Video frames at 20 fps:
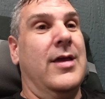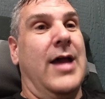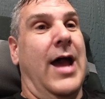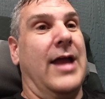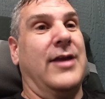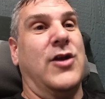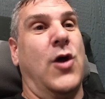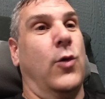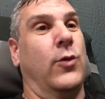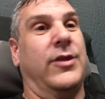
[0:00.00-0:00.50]

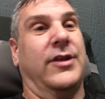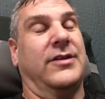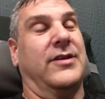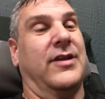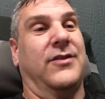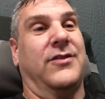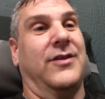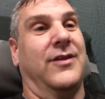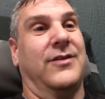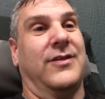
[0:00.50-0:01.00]
that
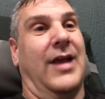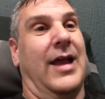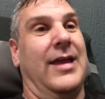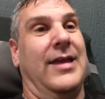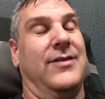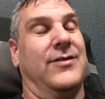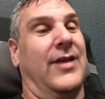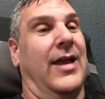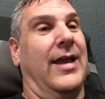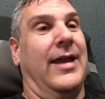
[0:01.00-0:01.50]
this isn't,"
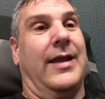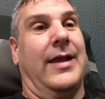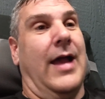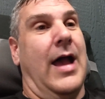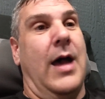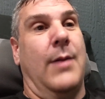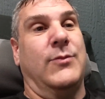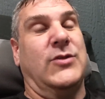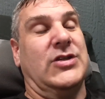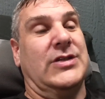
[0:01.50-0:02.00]
he's like,
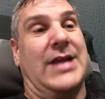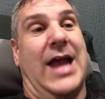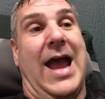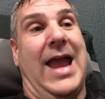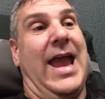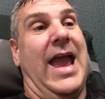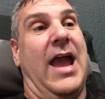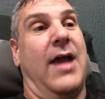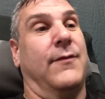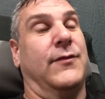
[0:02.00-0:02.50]

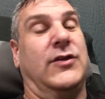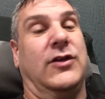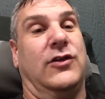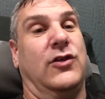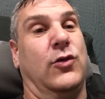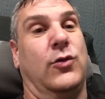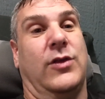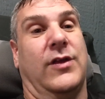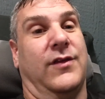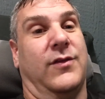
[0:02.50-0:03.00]
I have to
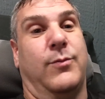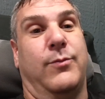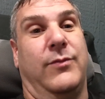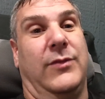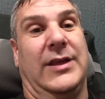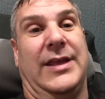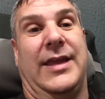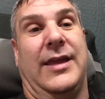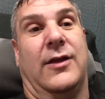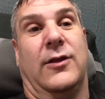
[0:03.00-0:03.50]
do this
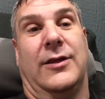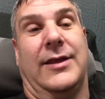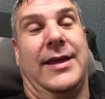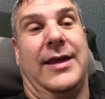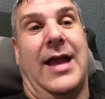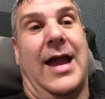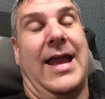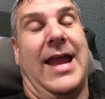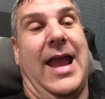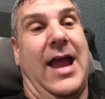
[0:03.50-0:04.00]

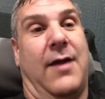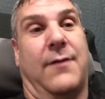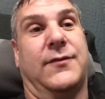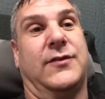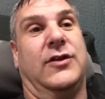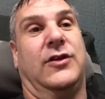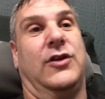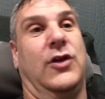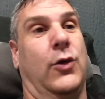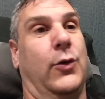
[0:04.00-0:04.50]
legally. I
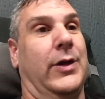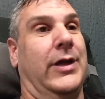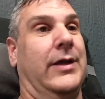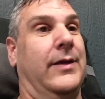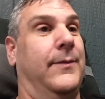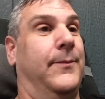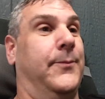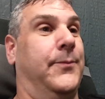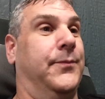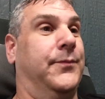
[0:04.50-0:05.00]
have to do
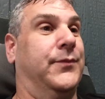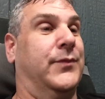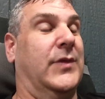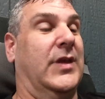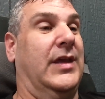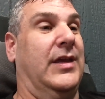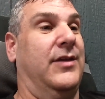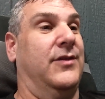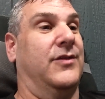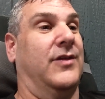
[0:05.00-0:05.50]
it.
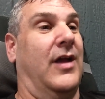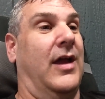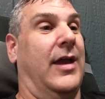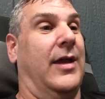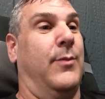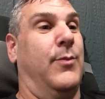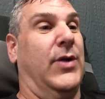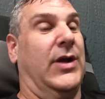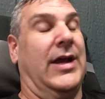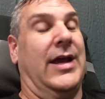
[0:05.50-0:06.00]
He's
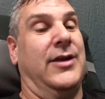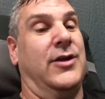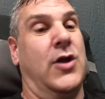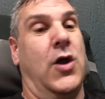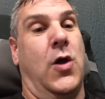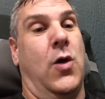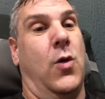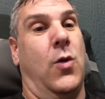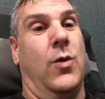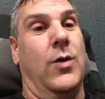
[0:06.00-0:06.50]
like, "But I
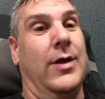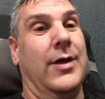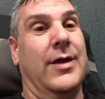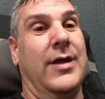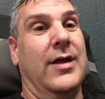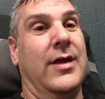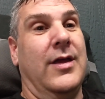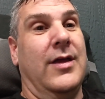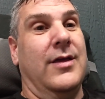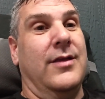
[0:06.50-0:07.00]
know
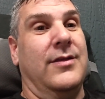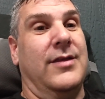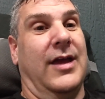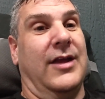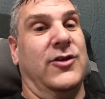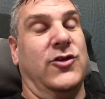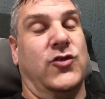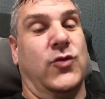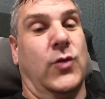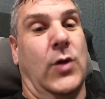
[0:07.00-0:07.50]

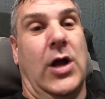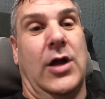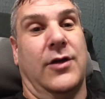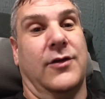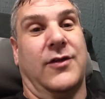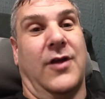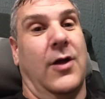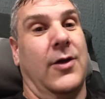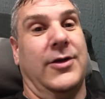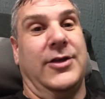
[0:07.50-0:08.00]
that
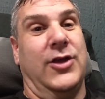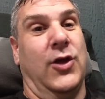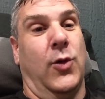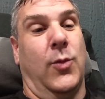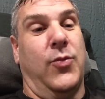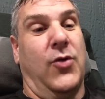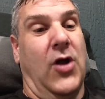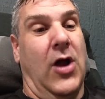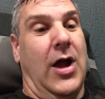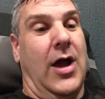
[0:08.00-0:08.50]
drugs aren't
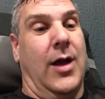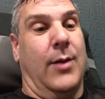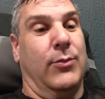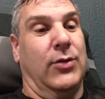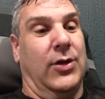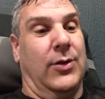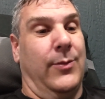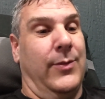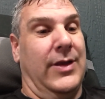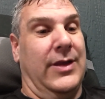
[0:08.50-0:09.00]
your
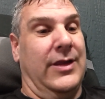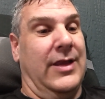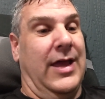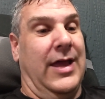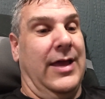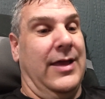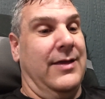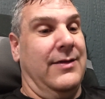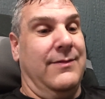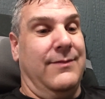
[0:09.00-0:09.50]
problem, and
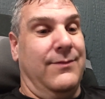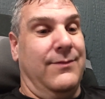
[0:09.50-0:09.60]
that,"